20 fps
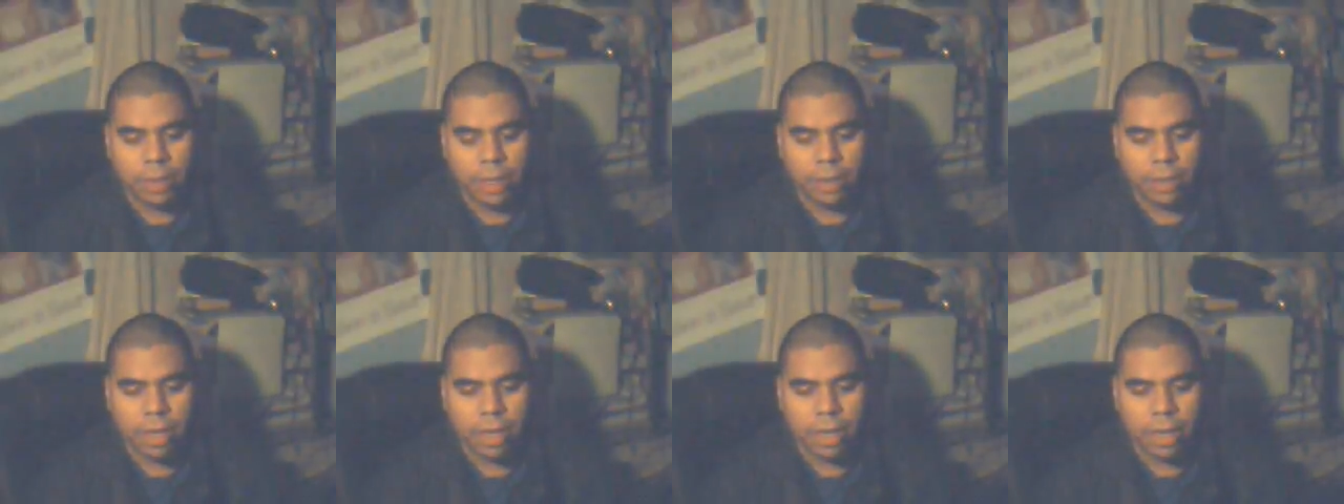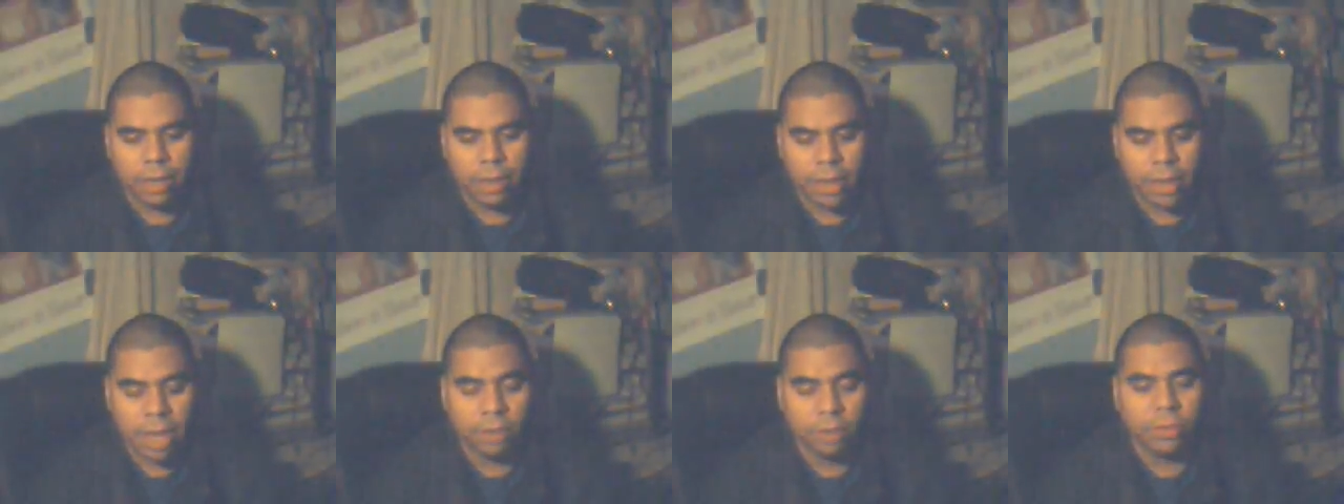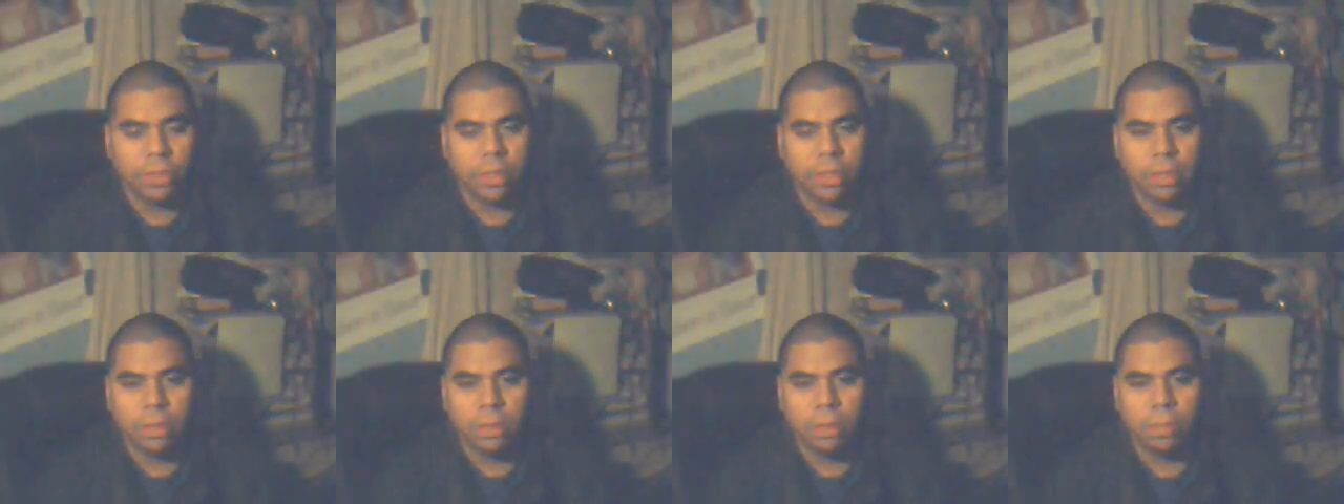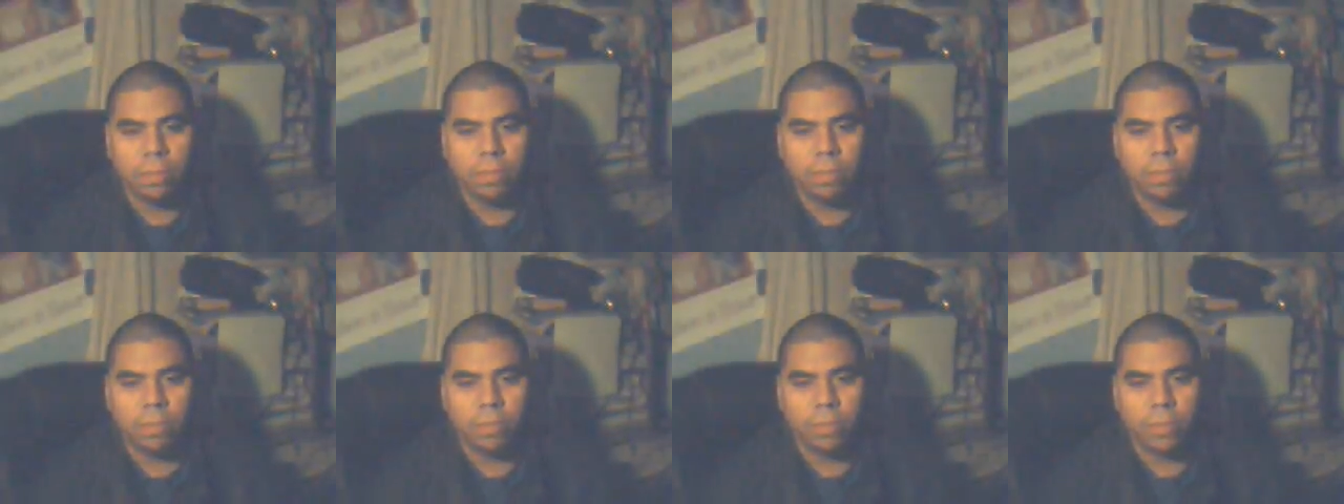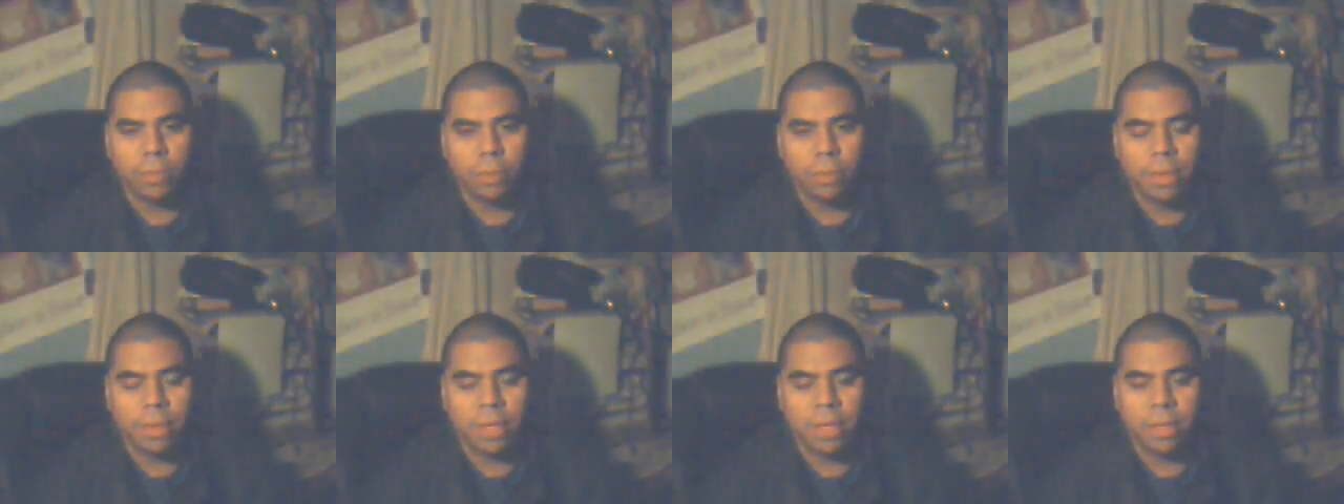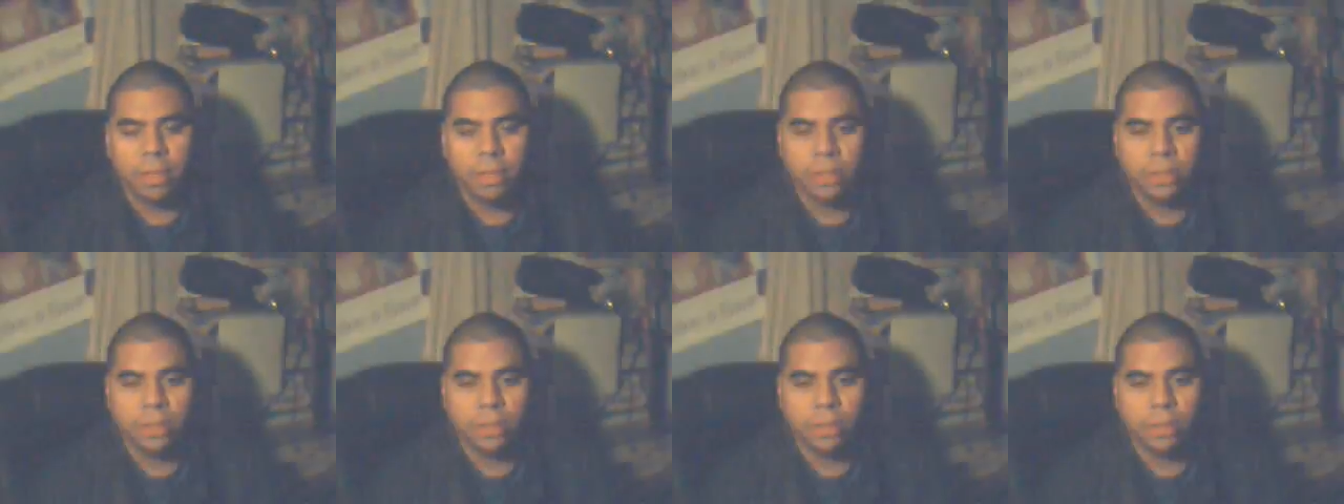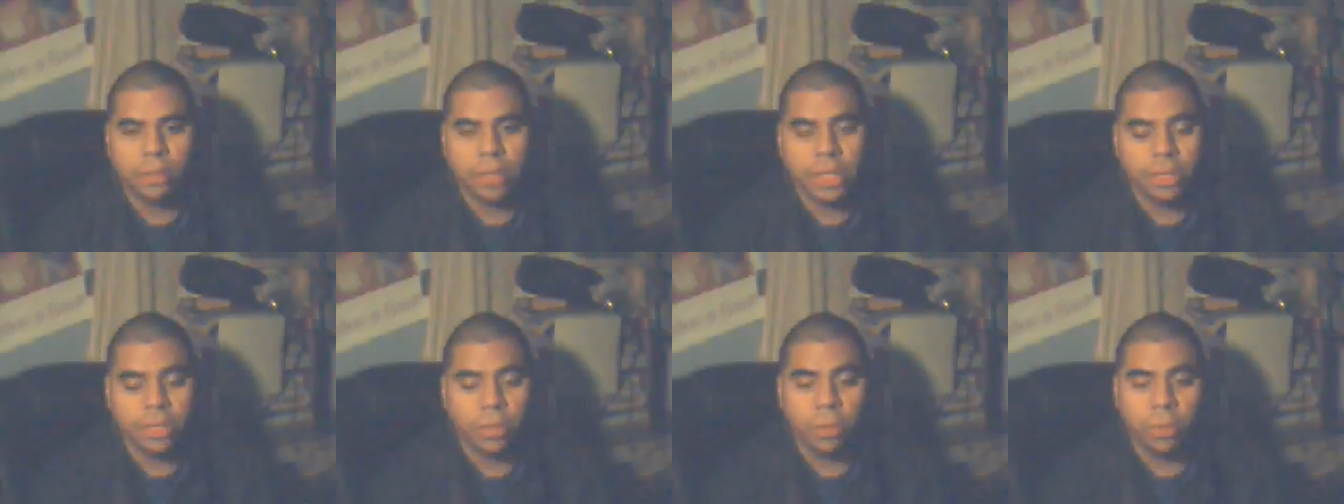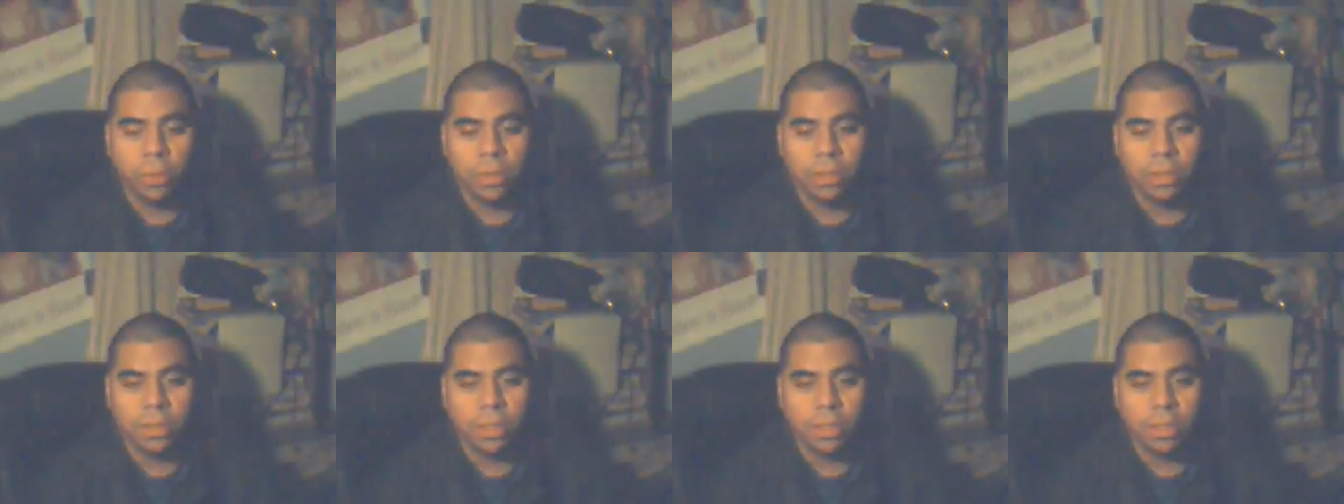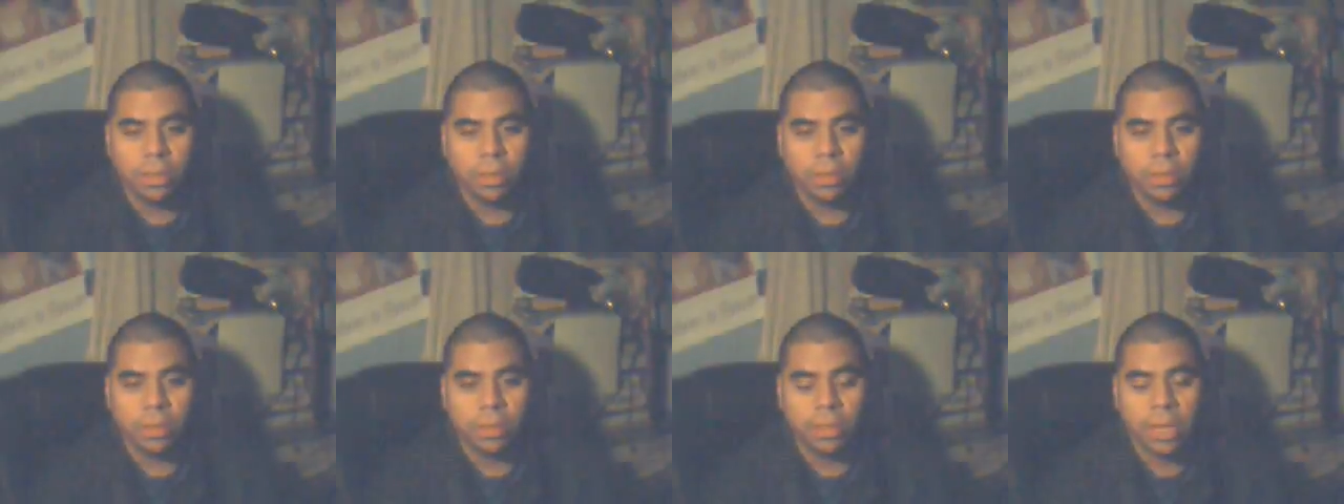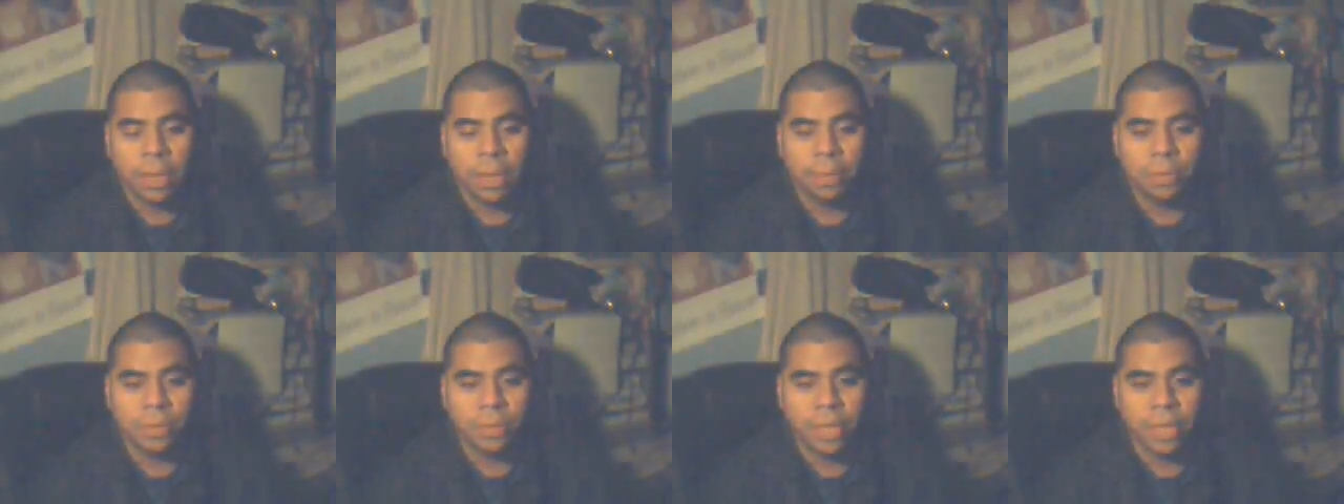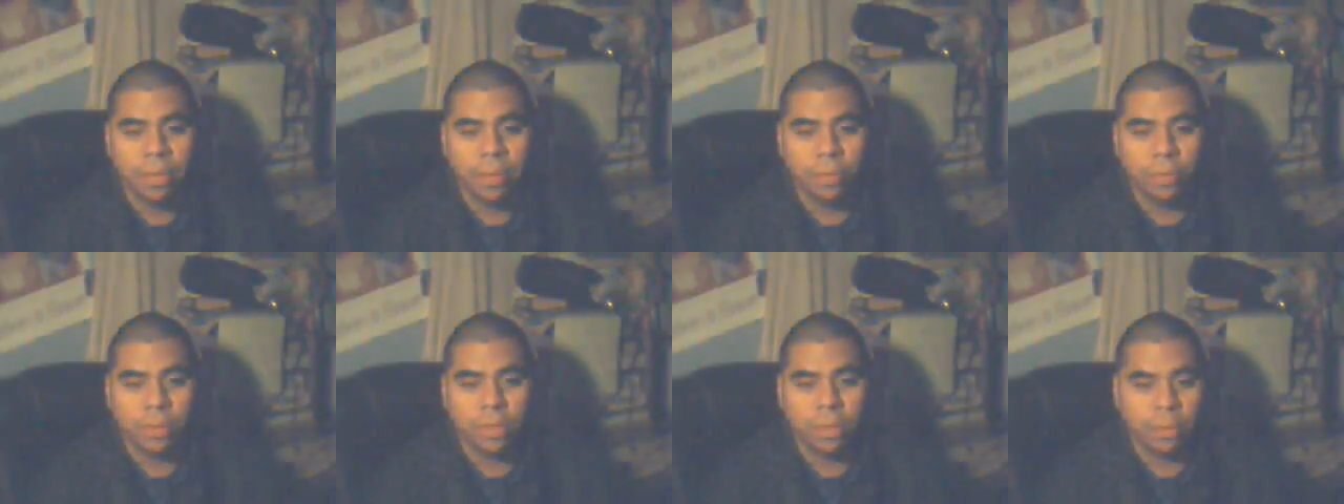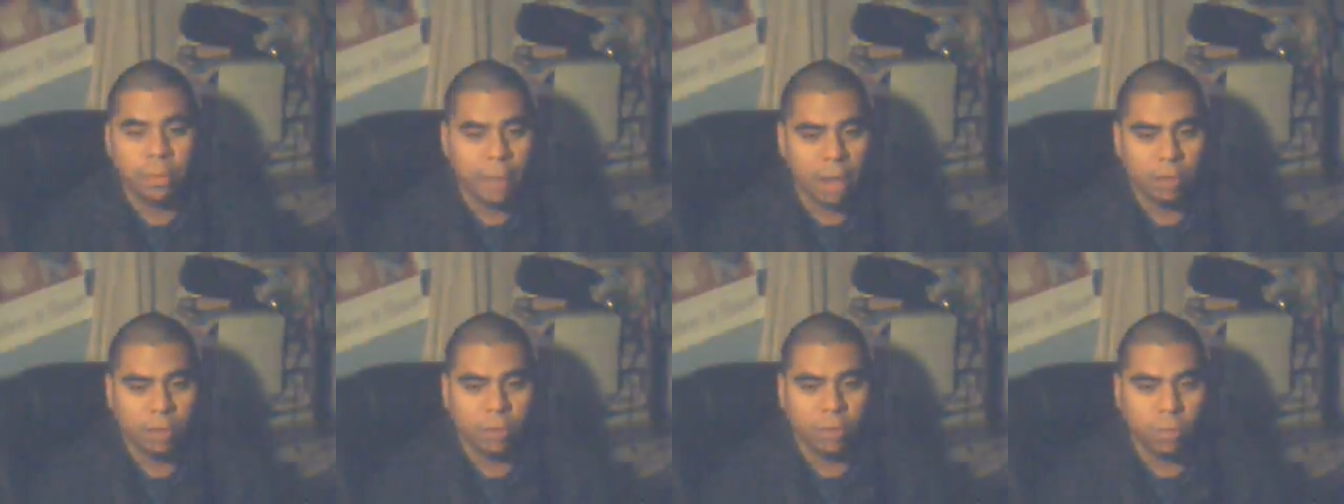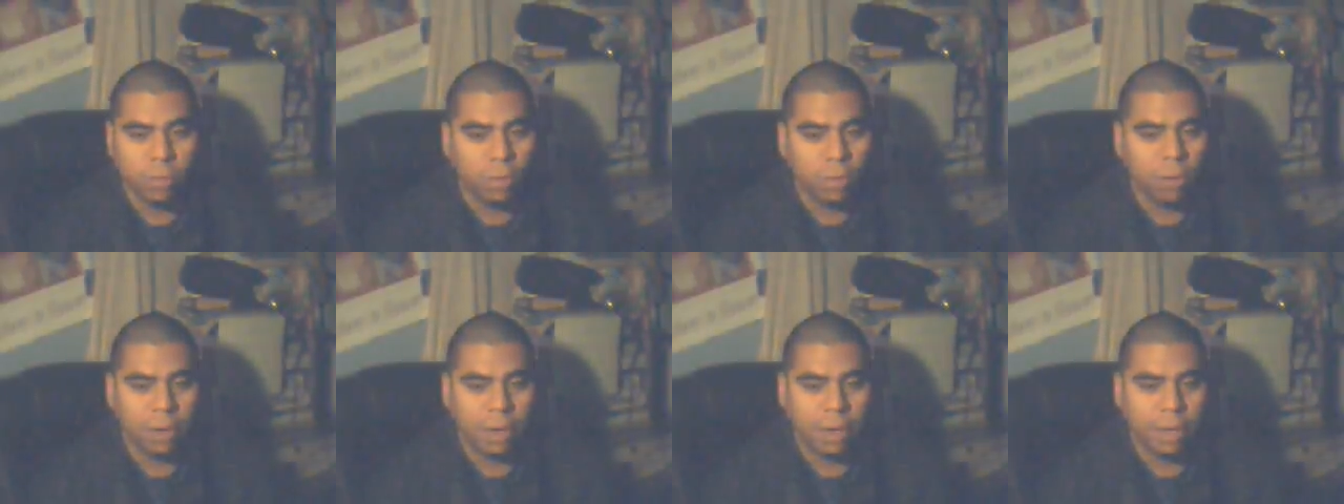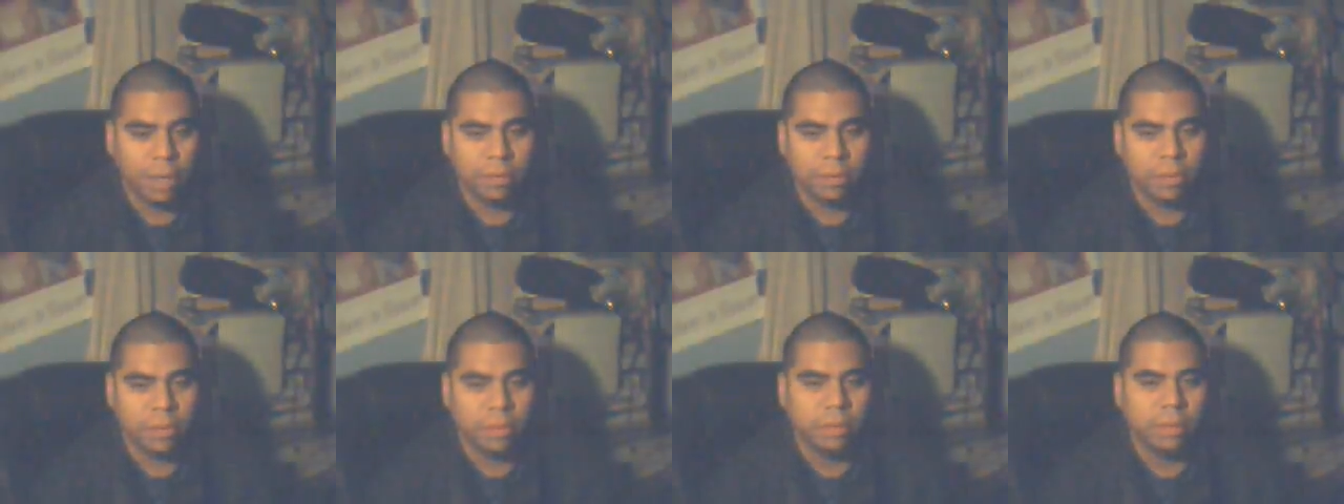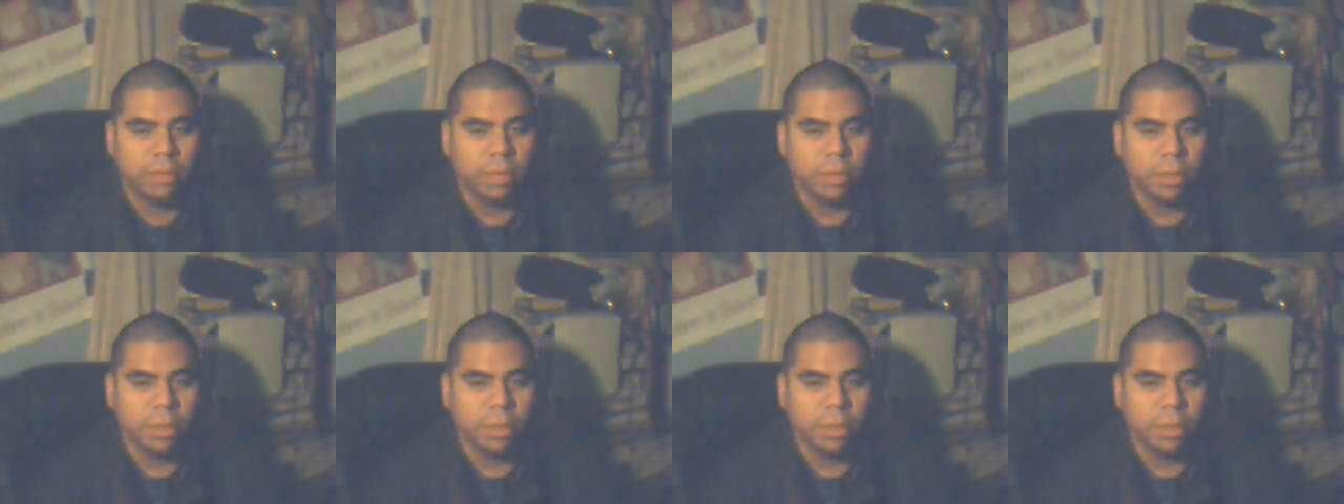they announced it, because they told us that Saddam Hussein was going to mount a war against us.